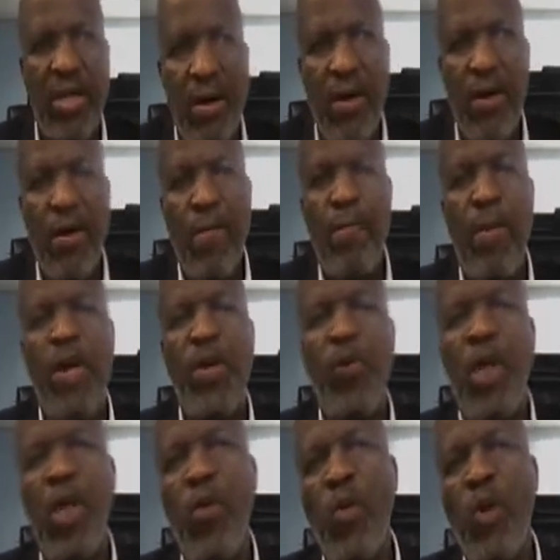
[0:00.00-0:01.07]
But
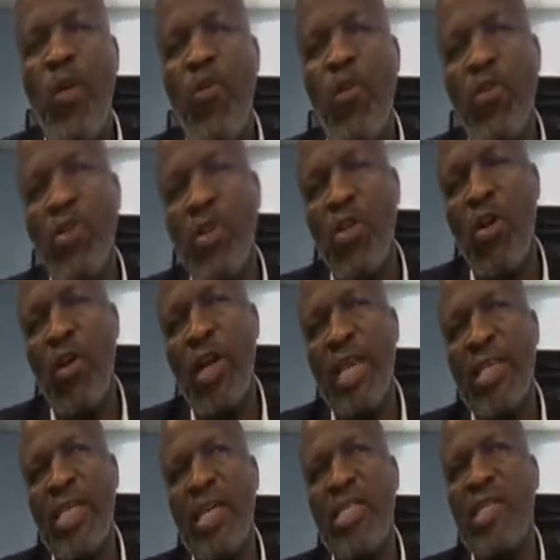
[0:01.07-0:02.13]
we've also recognized
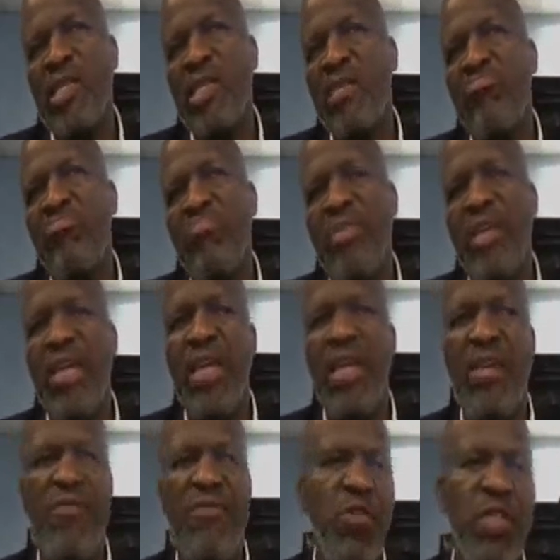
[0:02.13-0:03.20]
that
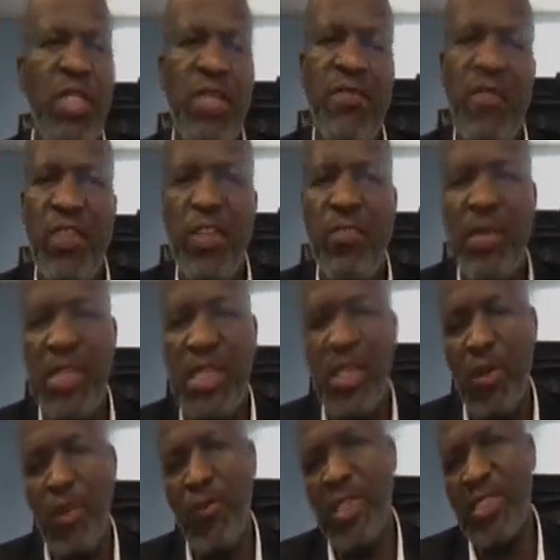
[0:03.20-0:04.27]
14-15% of
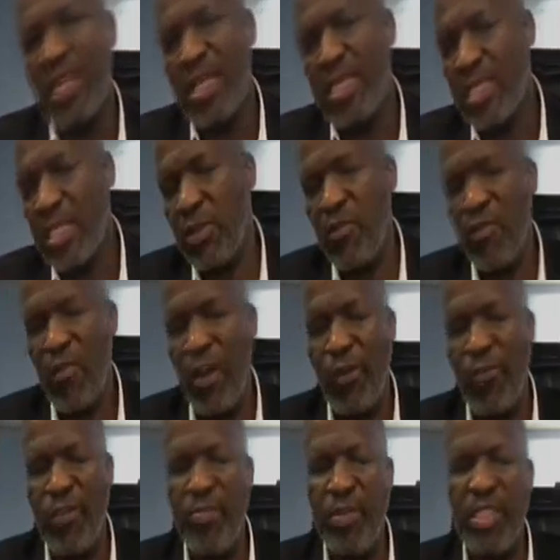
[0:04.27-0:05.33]
the success of a
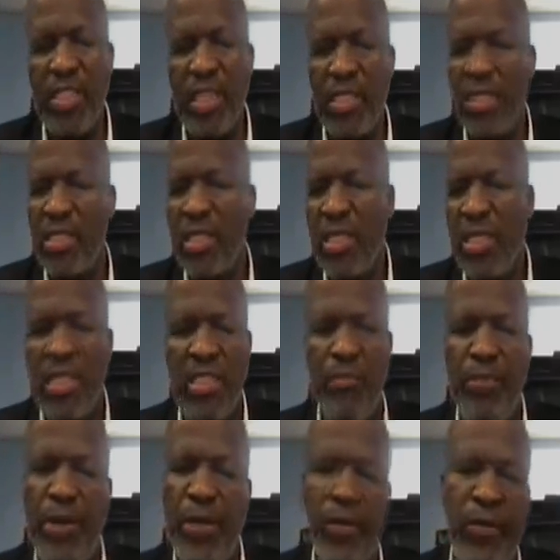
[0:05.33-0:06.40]
business
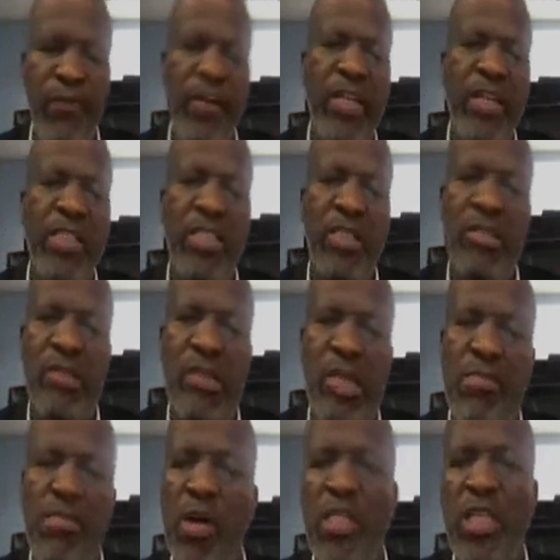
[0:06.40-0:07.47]
depend on funding. More
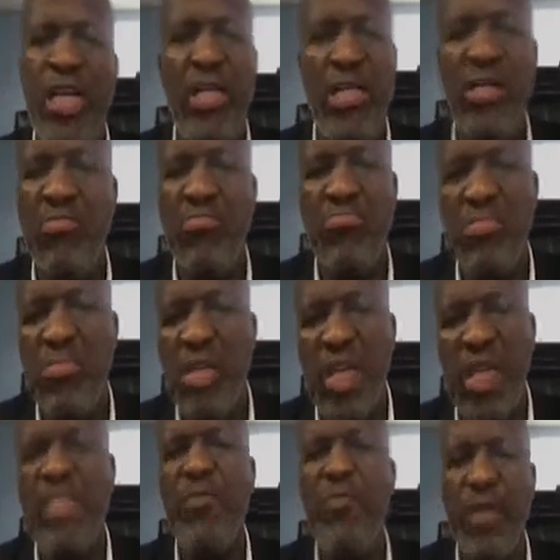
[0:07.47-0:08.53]
than
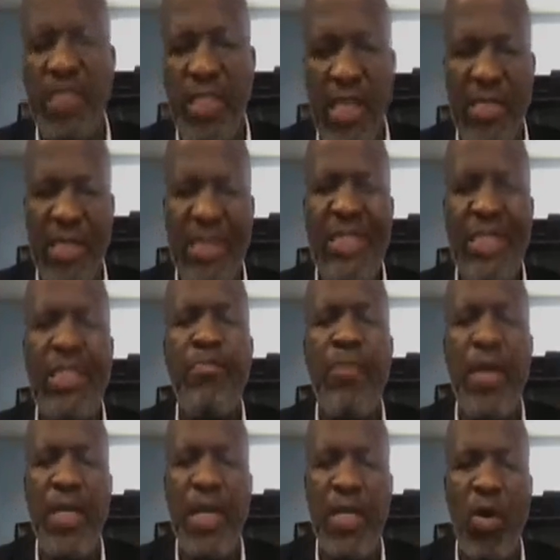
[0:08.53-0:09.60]
80% is
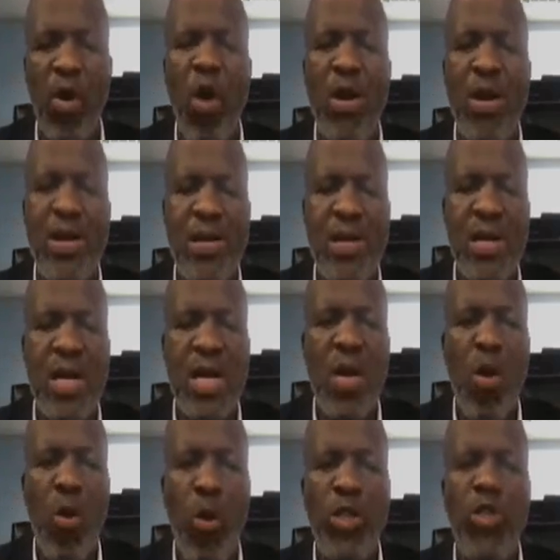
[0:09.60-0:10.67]
dependent on
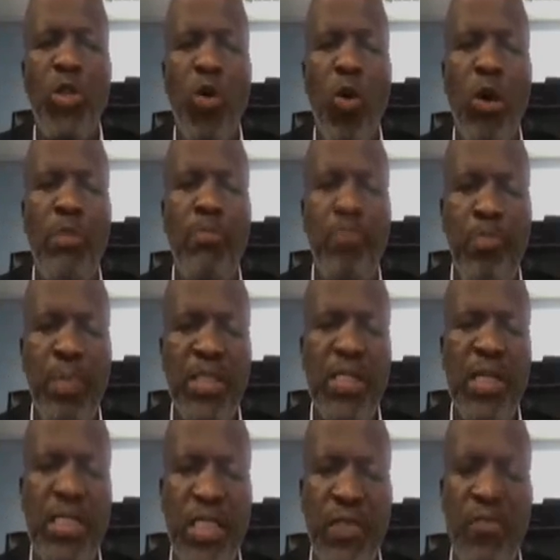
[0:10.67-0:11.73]
what we call business
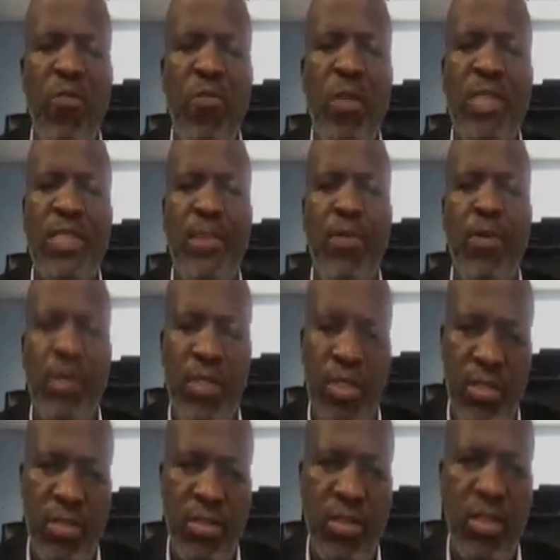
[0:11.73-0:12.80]
development support,
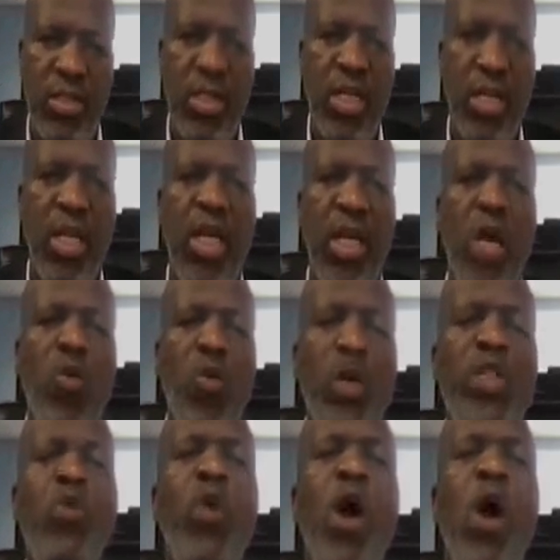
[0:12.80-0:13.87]
which we
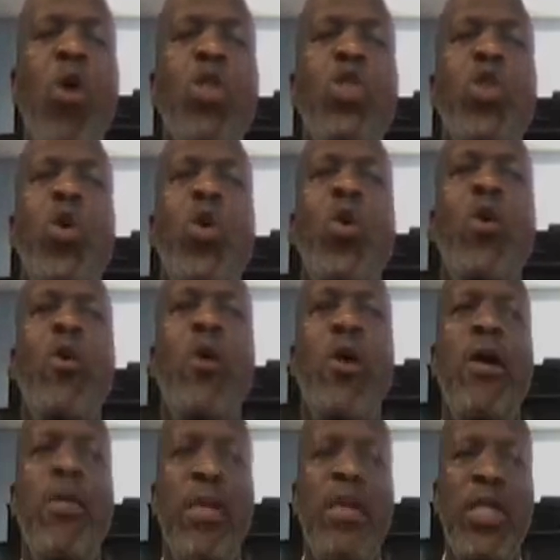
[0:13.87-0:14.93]
are also
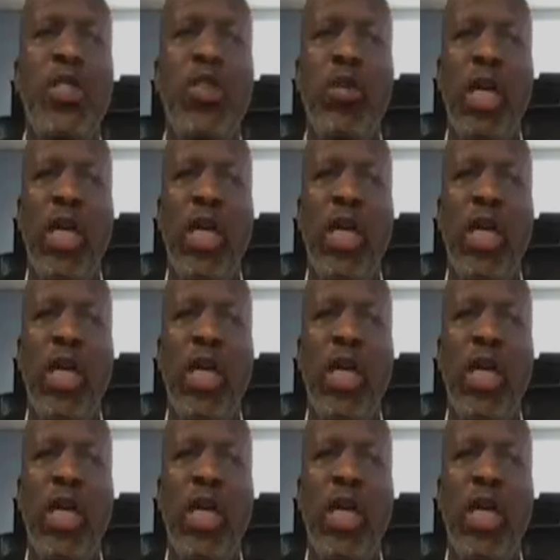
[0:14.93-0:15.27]
making sure that